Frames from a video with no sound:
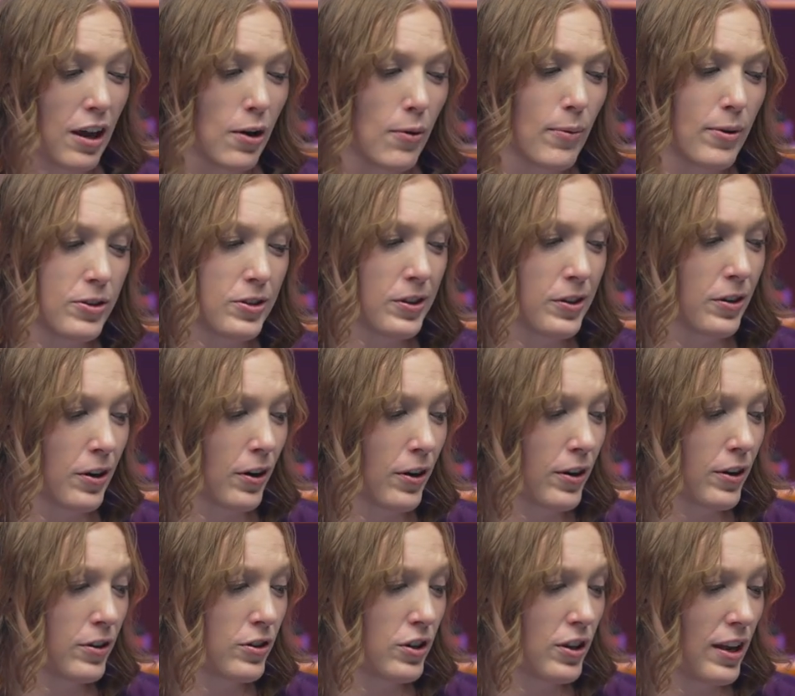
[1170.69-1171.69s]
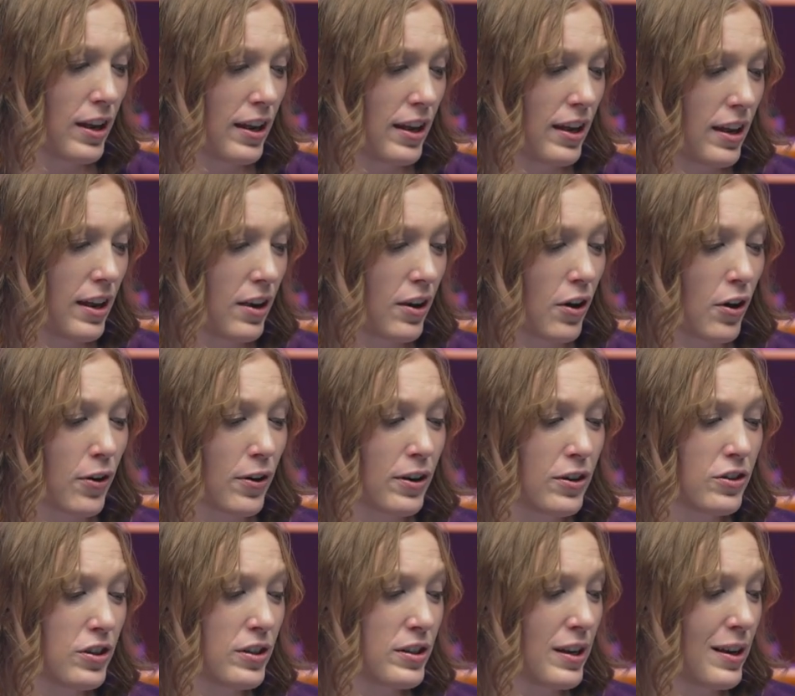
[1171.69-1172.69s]
which
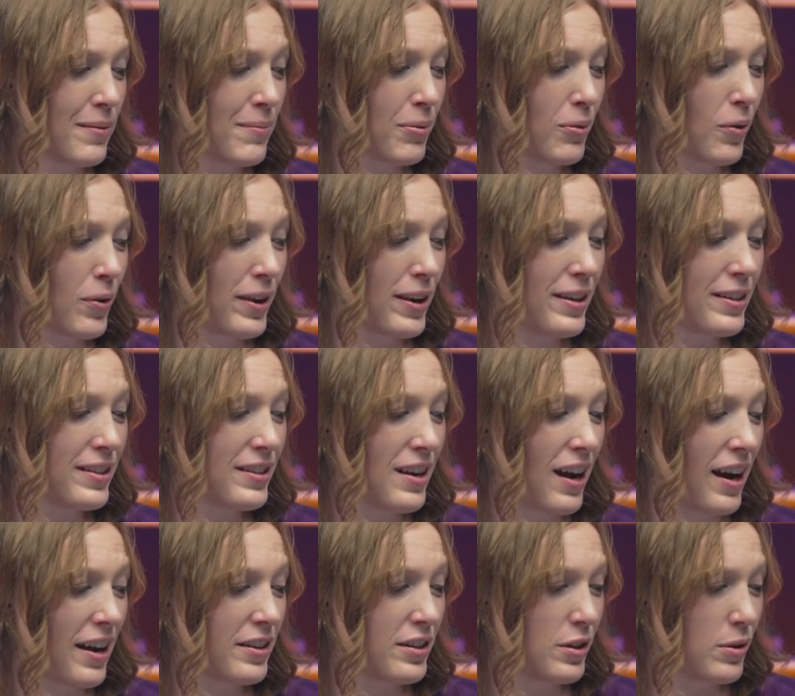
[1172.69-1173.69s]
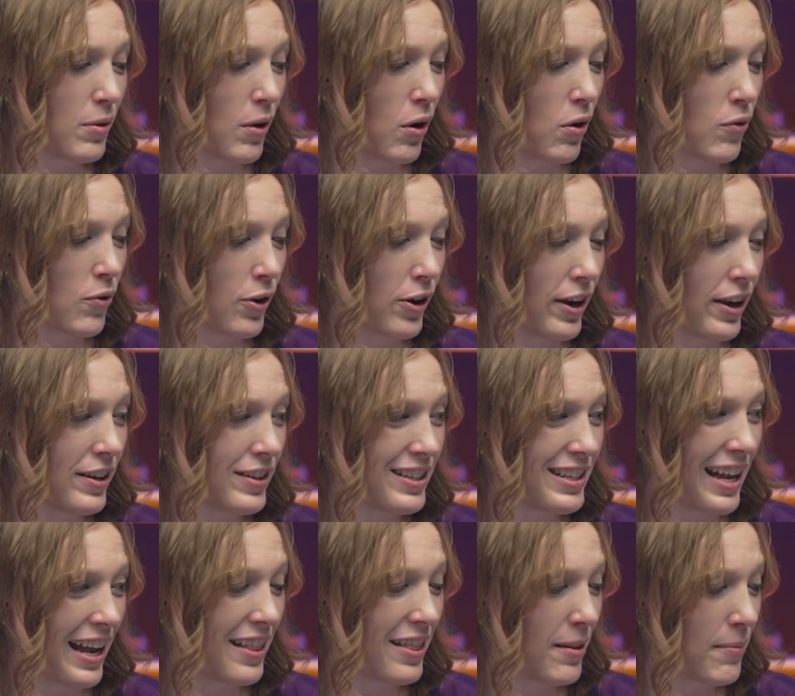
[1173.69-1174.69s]
encourages employees not to
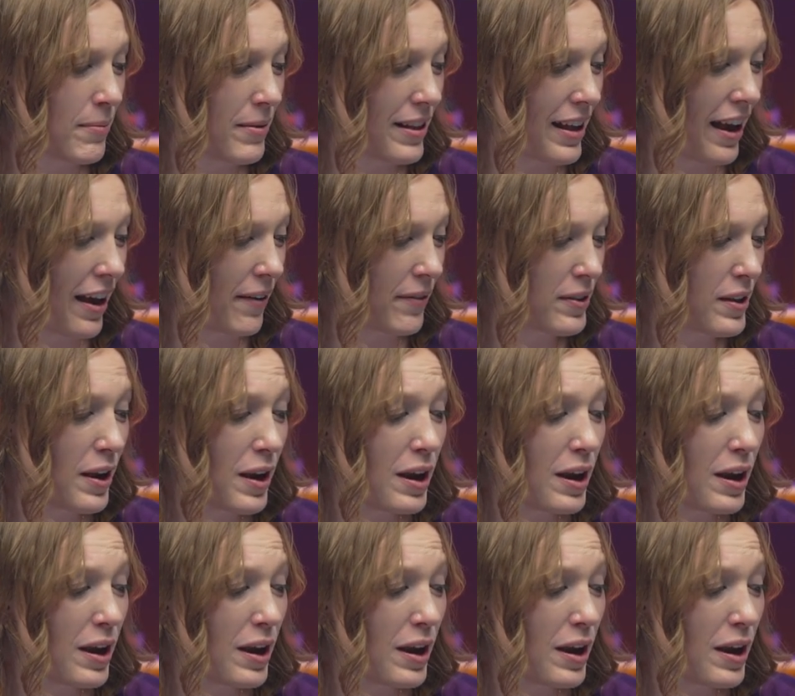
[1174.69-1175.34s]
overextend themselves.